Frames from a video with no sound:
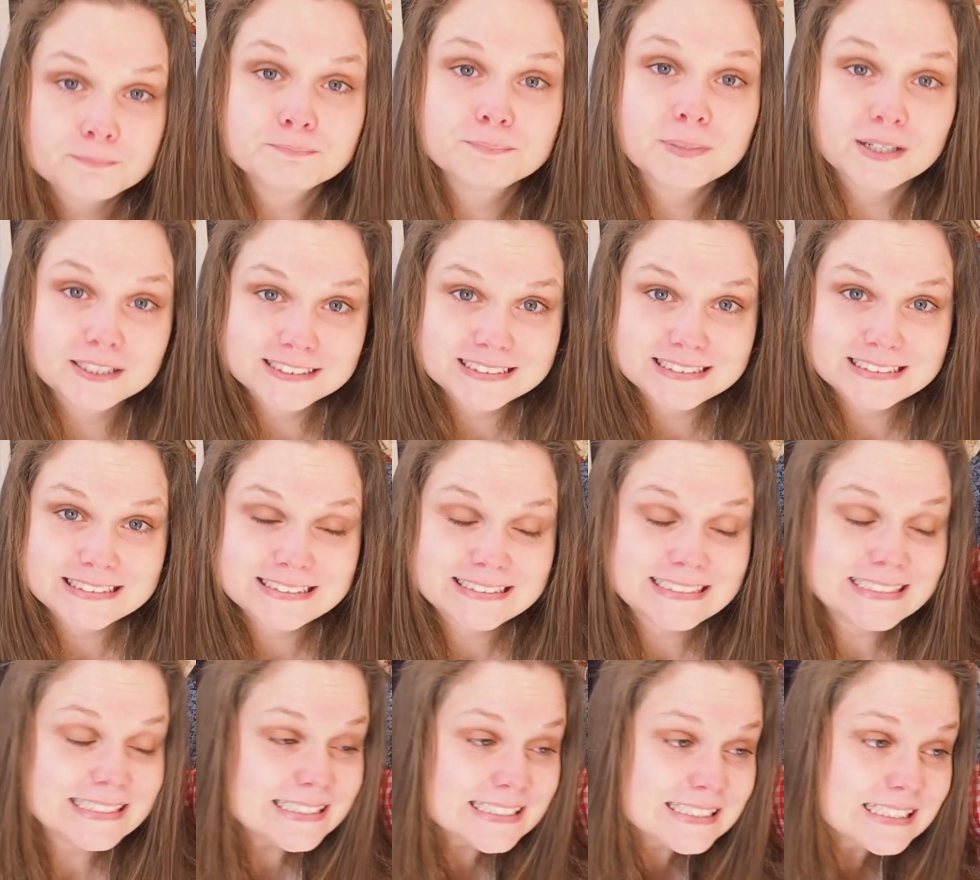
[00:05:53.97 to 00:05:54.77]
But
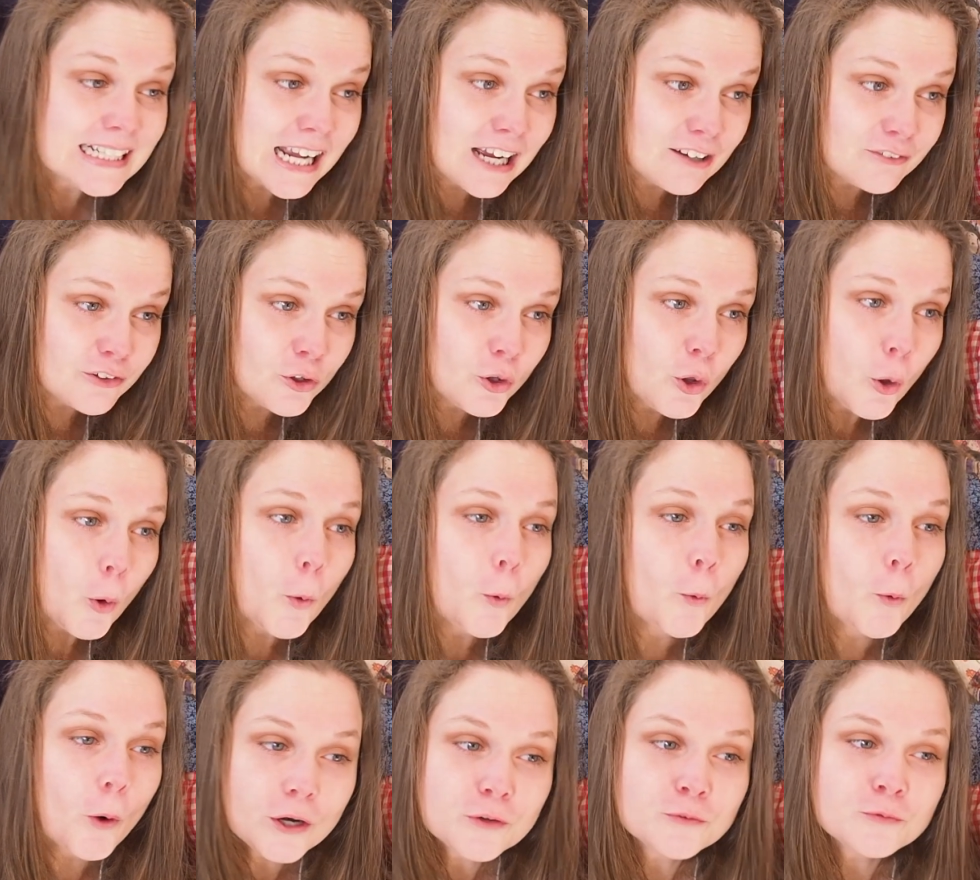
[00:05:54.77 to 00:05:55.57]
in a novel,
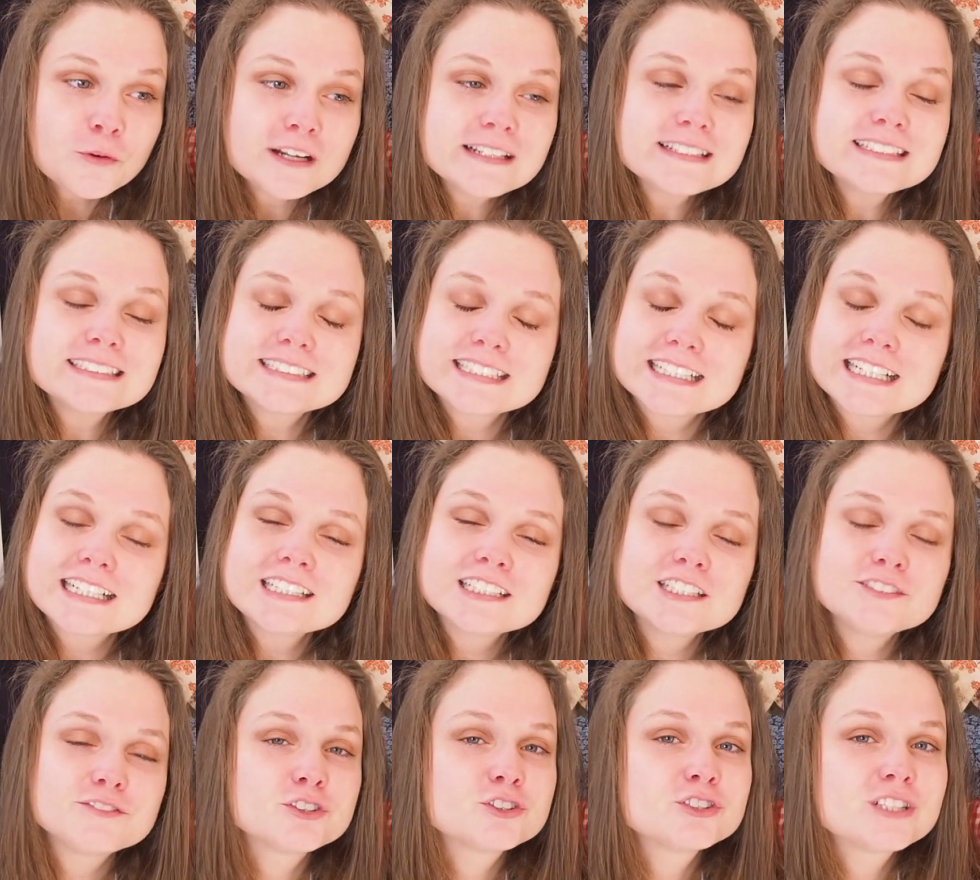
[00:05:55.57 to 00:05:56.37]
one way to
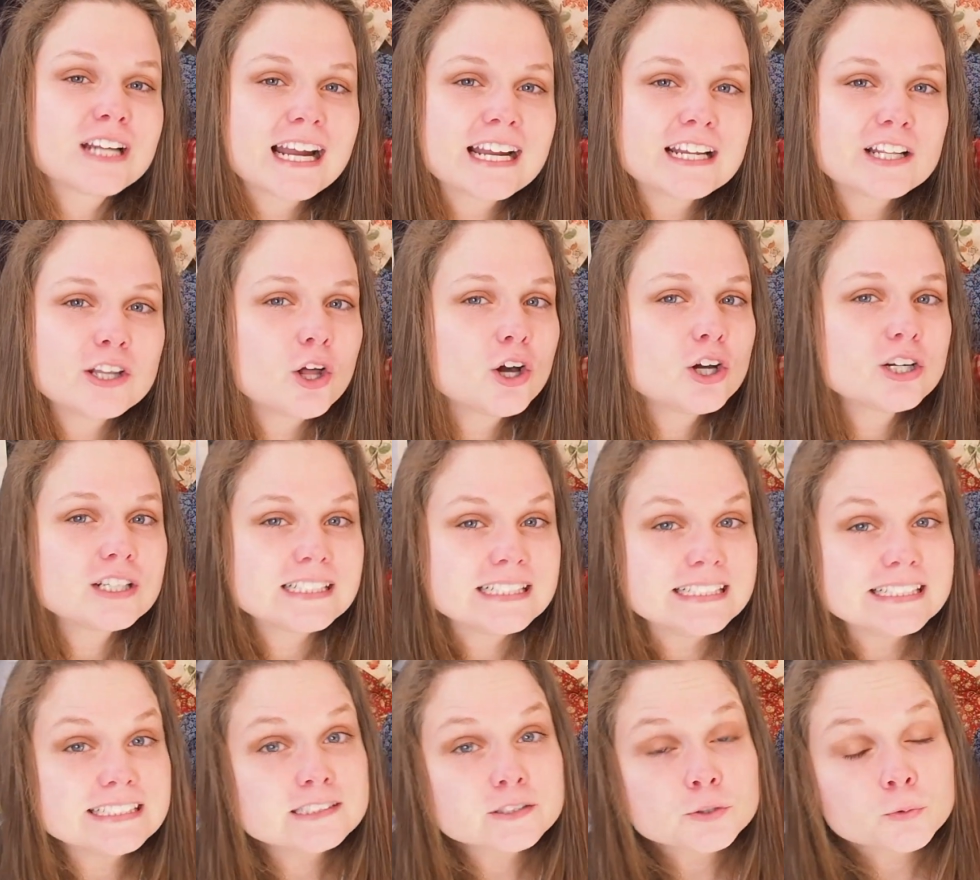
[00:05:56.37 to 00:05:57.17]
tell if your dialogue
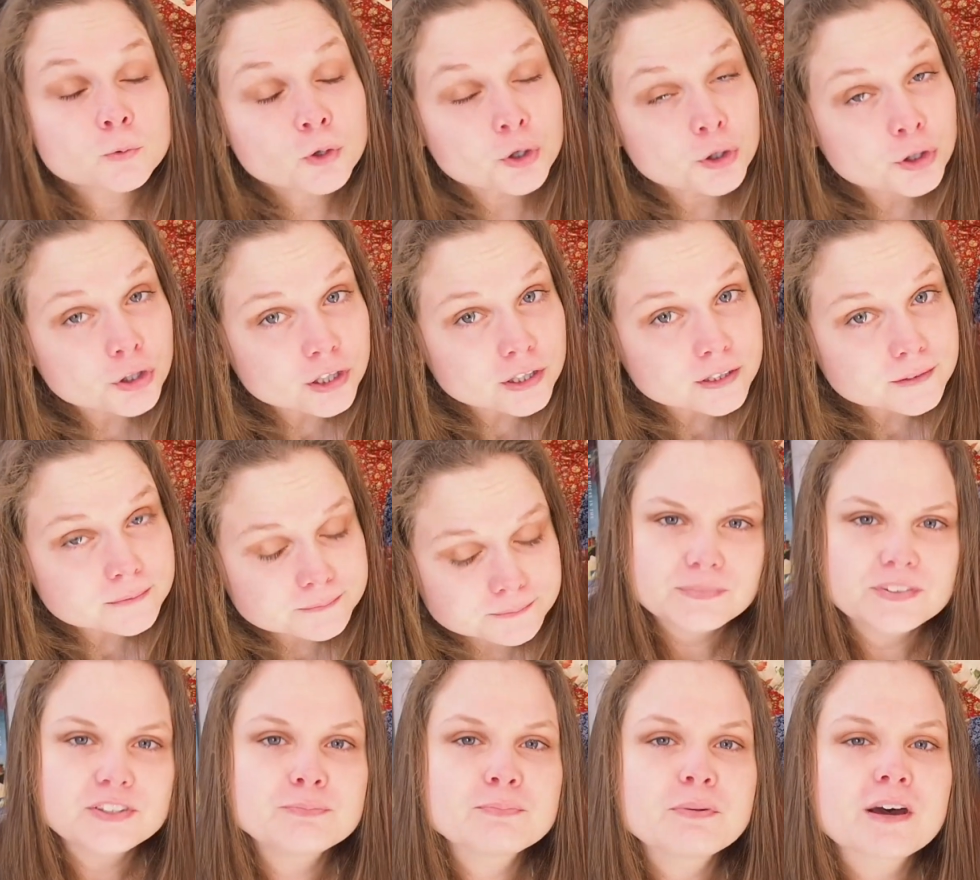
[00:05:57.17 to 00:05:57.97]
needs work
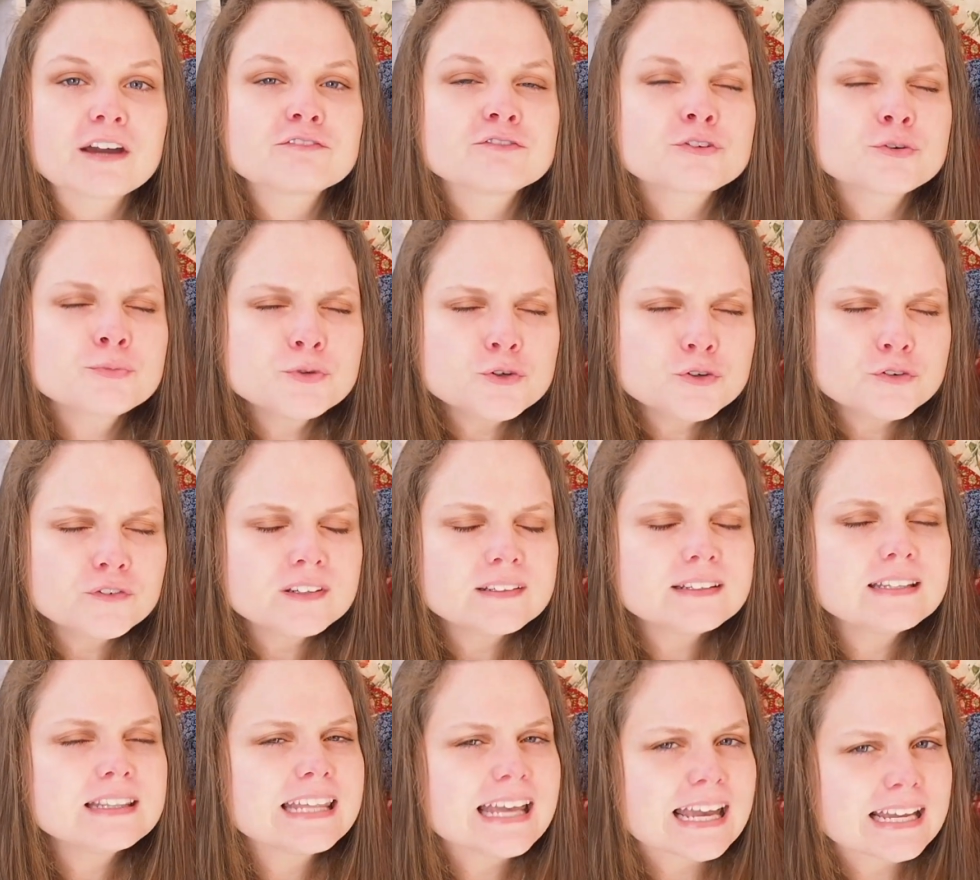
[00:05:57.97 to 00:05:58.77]
is by
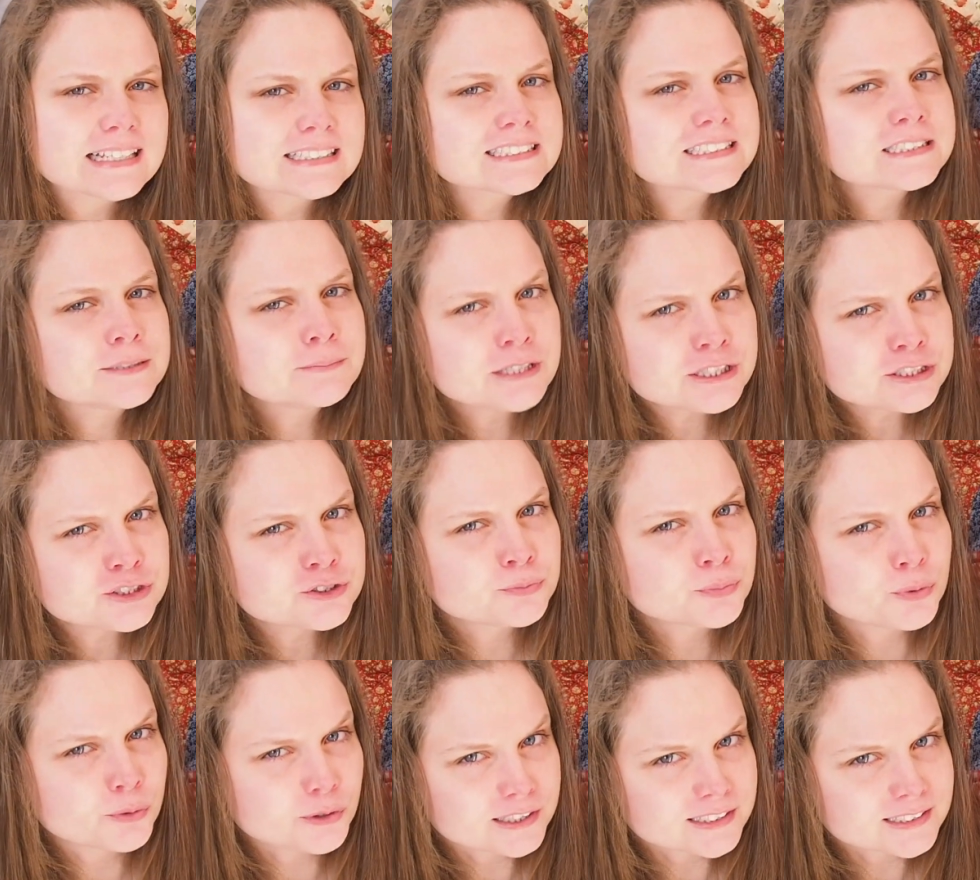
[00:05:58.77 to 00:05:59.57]
removing the
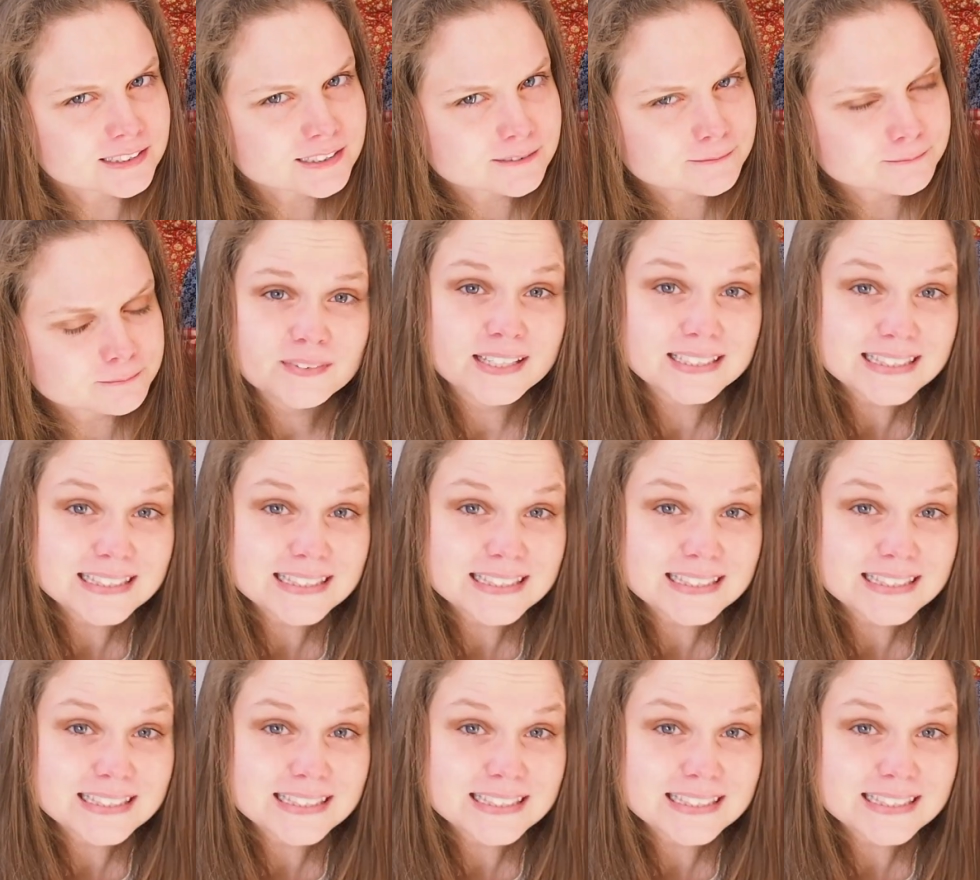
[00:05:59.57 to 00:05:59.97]
exclamation points.